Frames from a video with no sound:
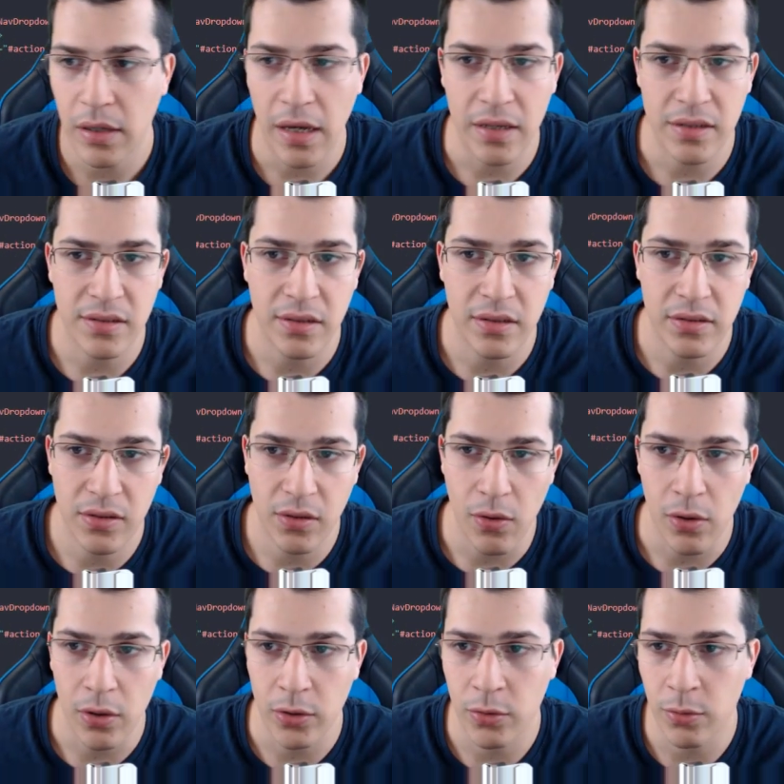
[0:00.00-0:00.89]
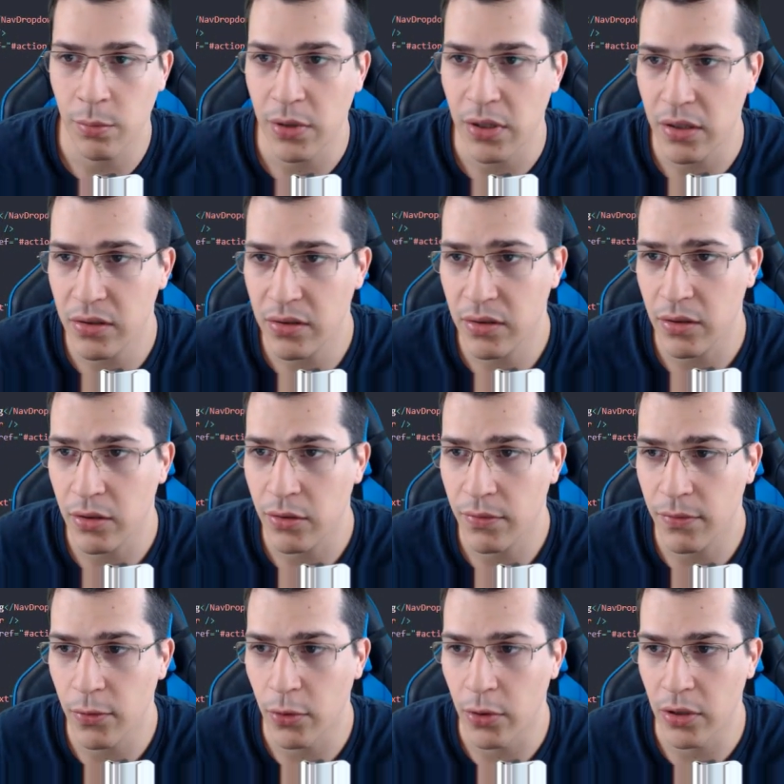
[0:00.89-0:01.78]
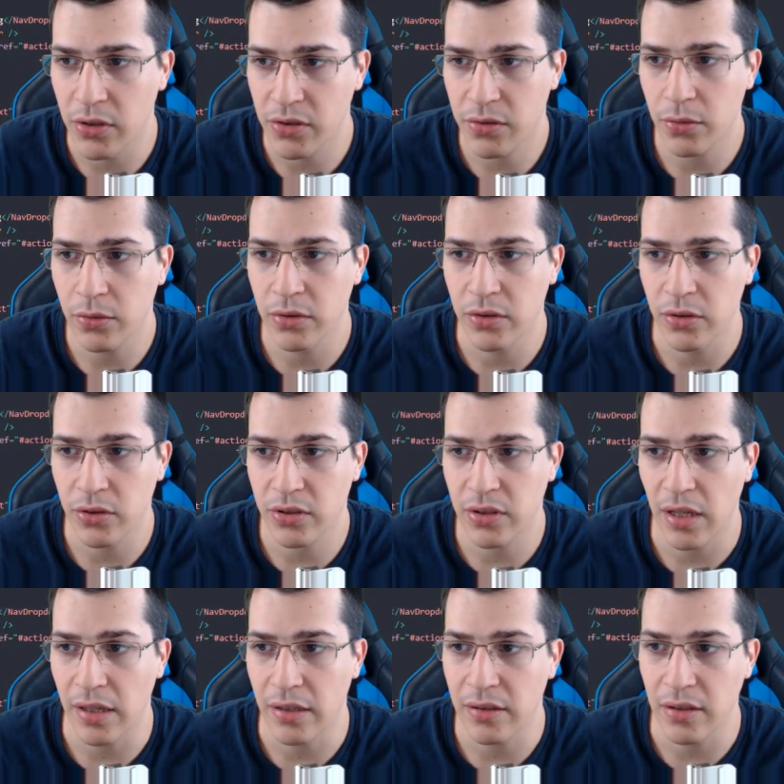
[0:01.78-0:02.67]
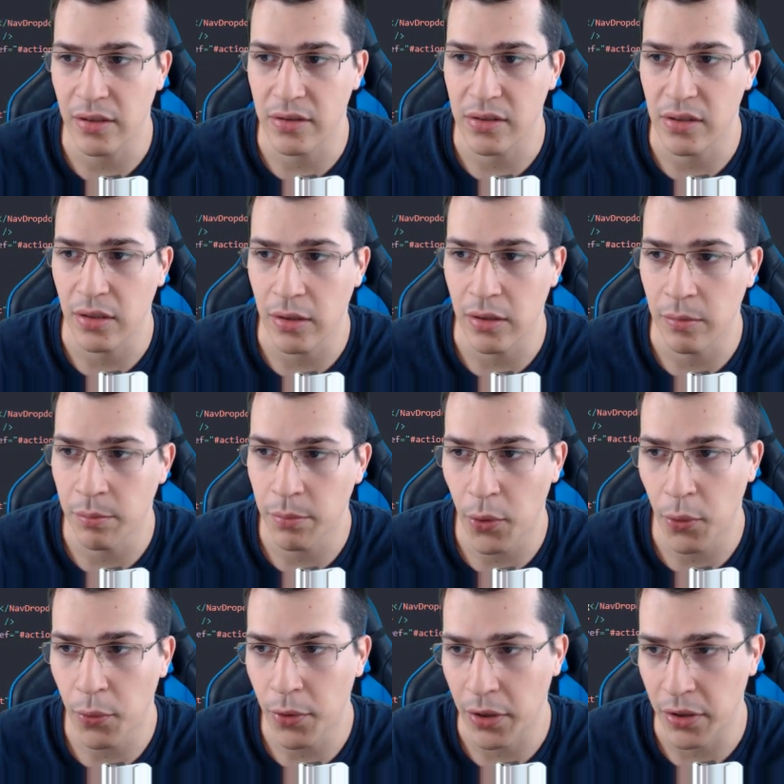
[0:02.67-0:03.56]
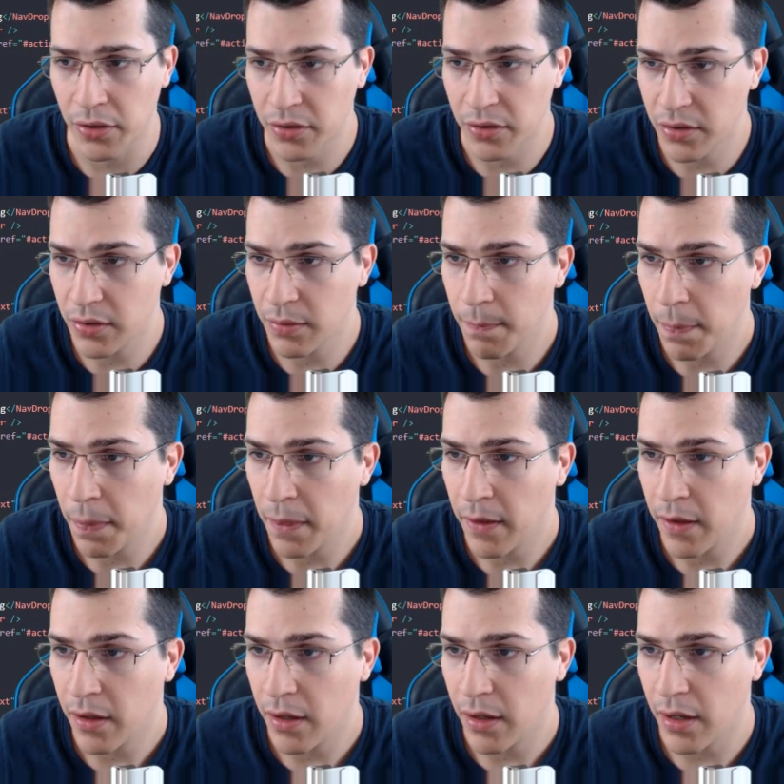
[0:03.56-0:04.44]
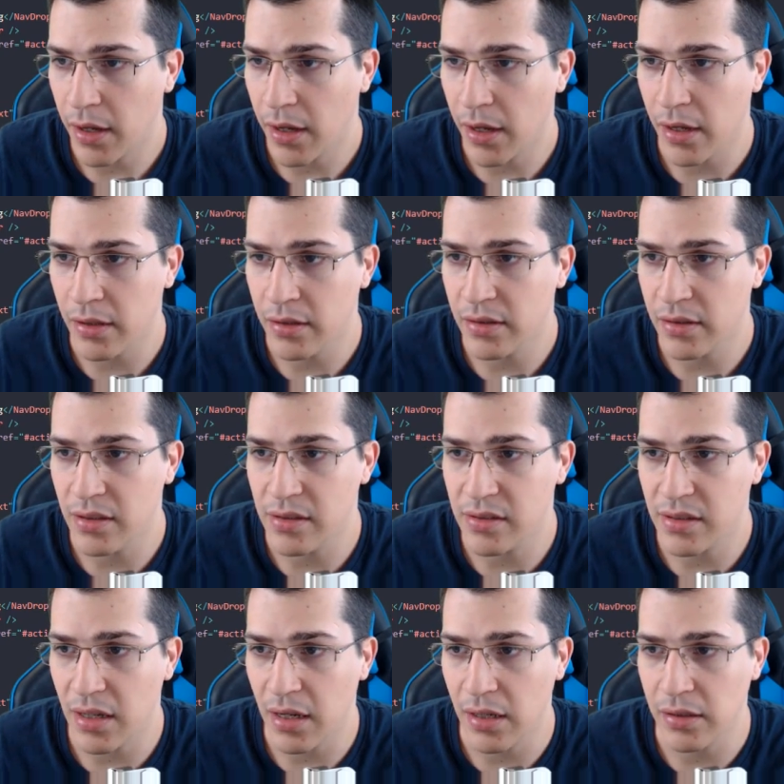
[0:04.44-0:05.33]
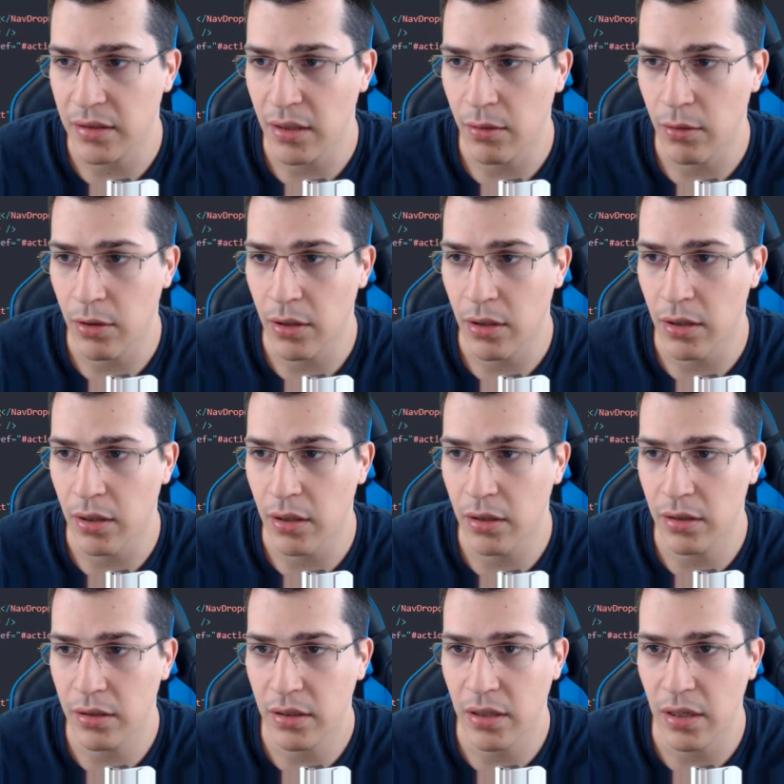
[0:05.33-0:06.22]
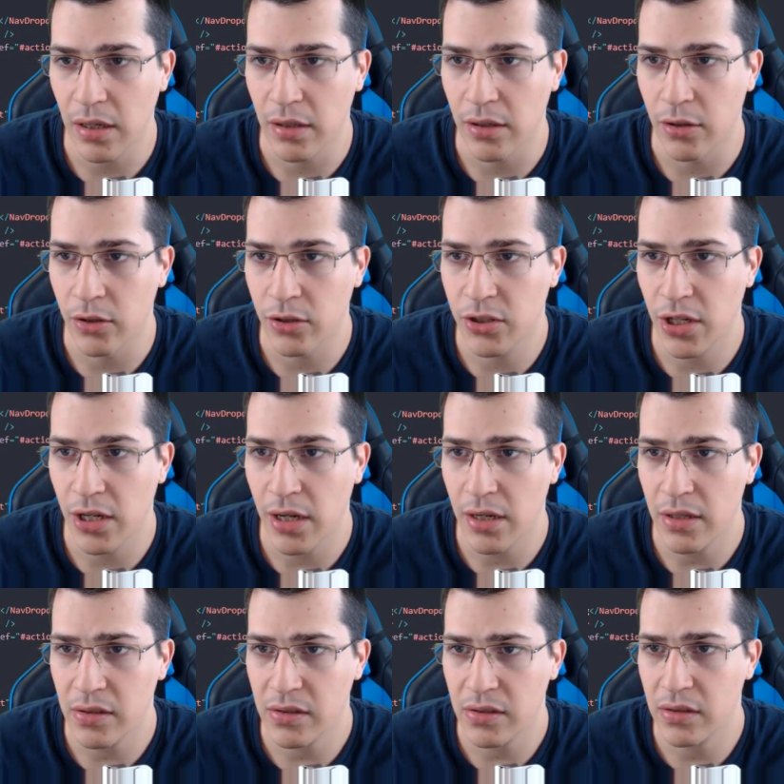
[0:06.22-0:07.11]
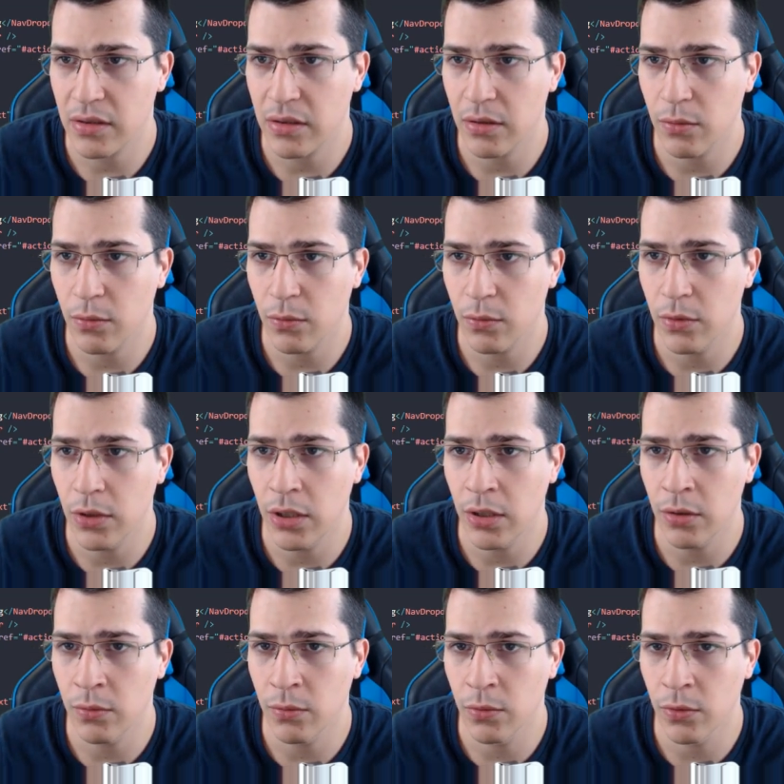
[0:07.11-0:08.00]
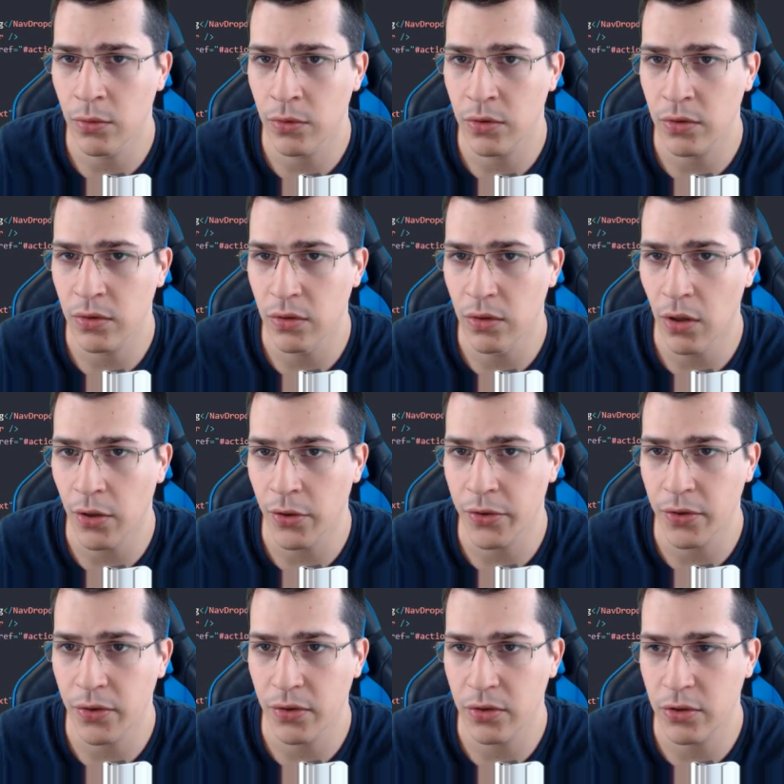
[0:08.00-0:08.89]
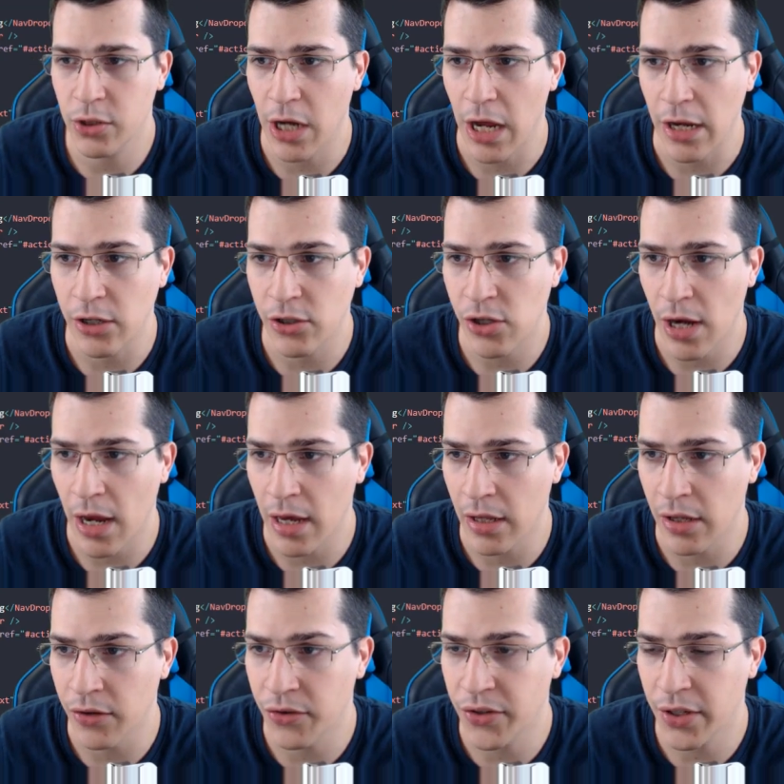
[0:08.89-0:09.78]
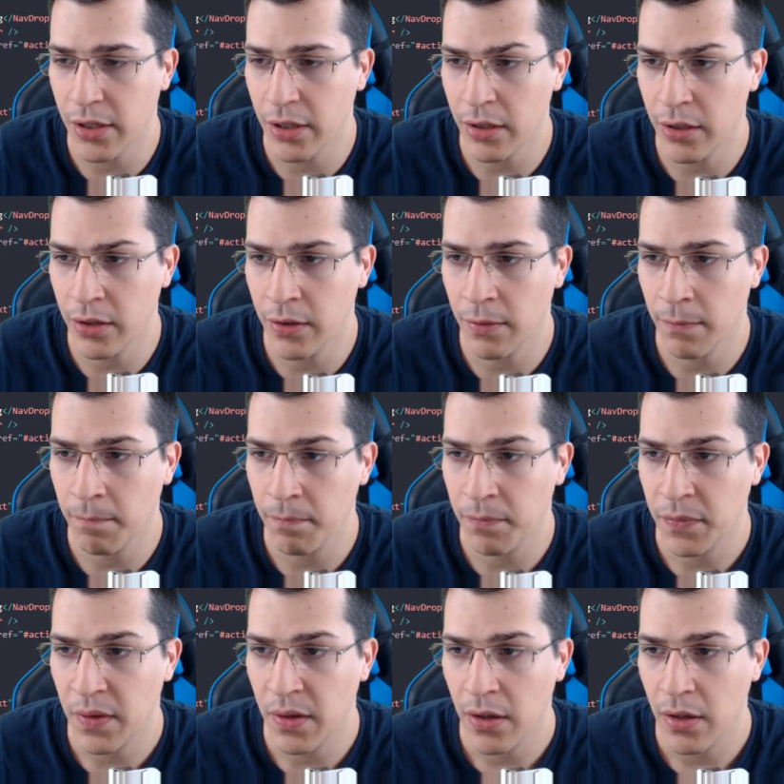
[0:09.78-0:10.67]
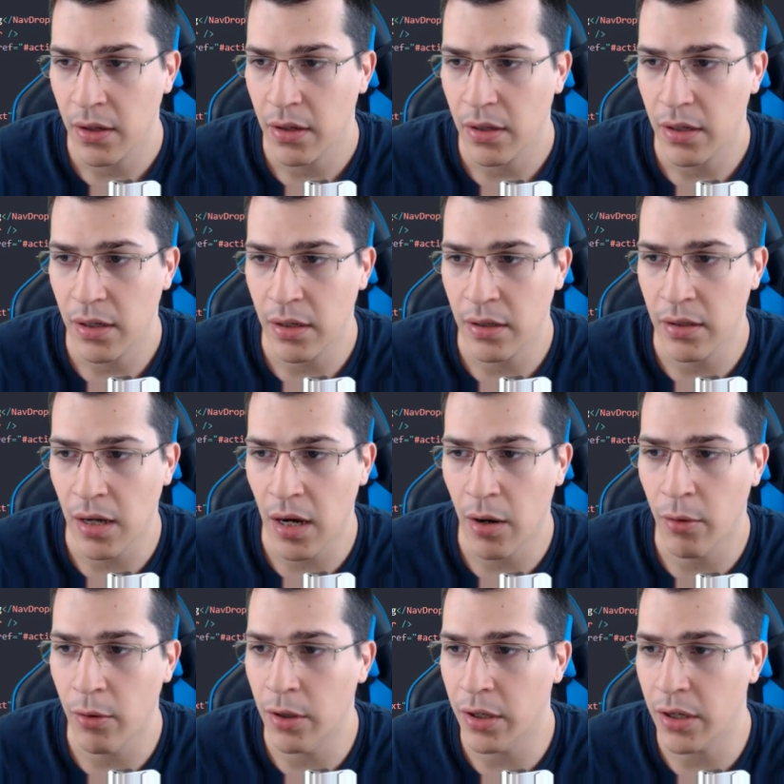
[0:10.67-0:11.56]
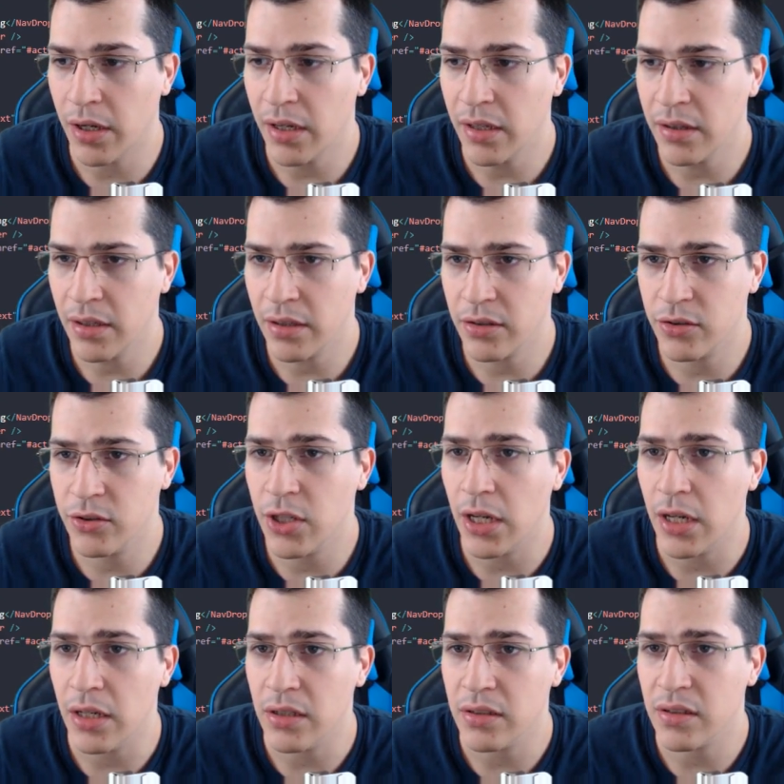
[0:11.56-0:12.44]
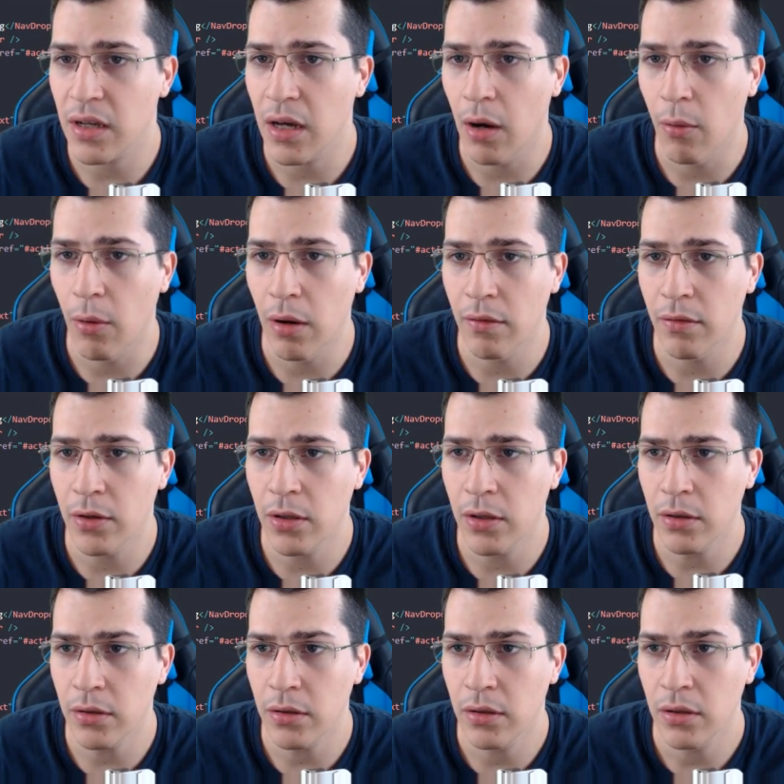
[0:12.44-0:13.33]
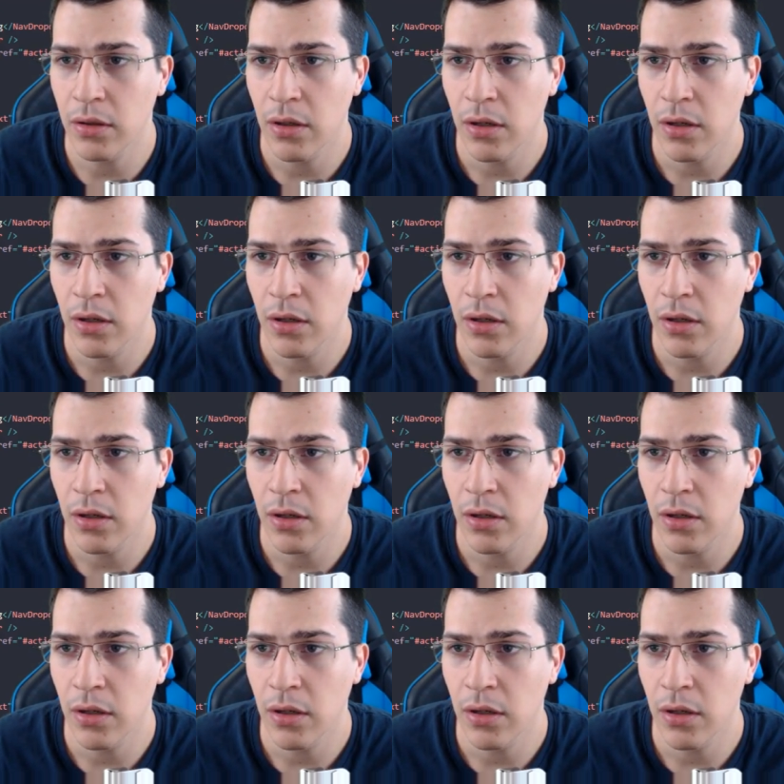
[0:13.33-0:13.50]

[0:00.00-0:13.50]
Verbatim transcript: as it's going to be easier for us to understand it's a component. And inside our header.js we would not change anything. In our index.js, however,